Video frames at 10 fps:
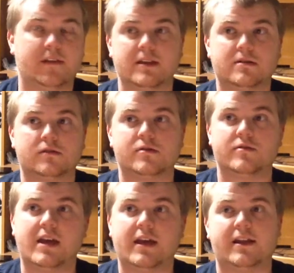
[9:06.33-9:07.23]
that's also
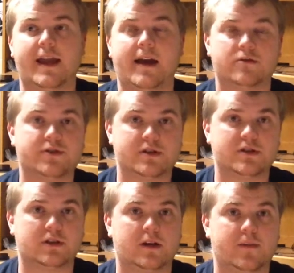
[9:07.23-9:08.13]
a day now
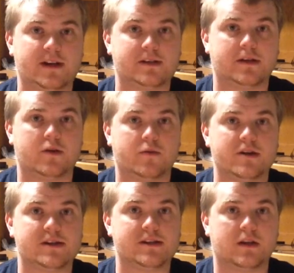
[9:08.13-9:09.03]
traditionally in Mexico
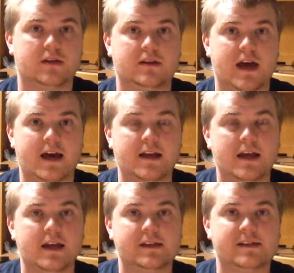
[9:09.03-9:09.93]
where that
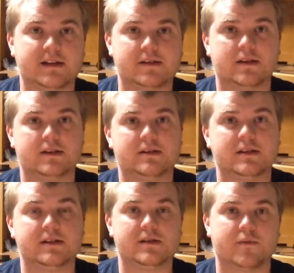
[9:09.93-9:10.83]

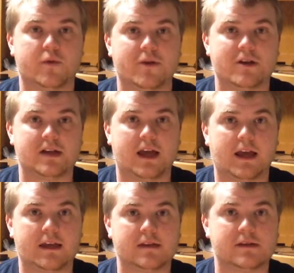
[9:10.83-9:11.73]
Santísima Muerte
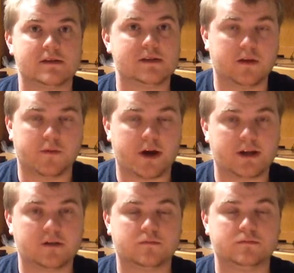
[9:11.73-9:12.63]
is
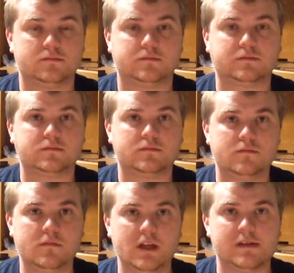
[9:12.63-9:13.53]
celebrated.
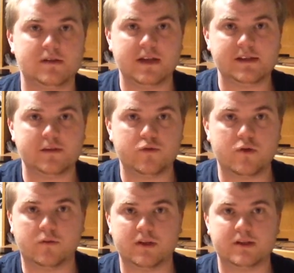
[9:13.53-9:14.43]
So that's an
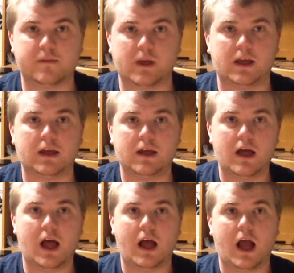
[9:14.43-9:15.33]
important one to me.
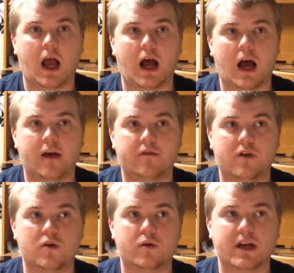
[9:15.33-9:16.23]
I've
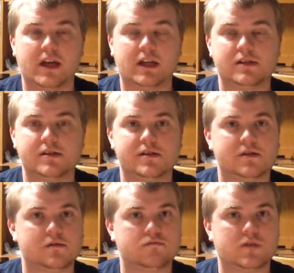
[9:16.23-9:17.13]

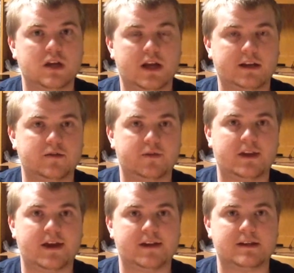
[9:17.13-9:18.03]
always connected
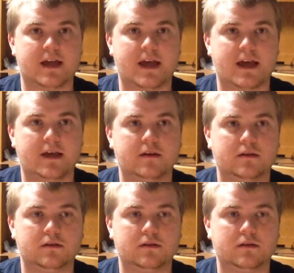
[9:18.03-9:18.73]
with that day.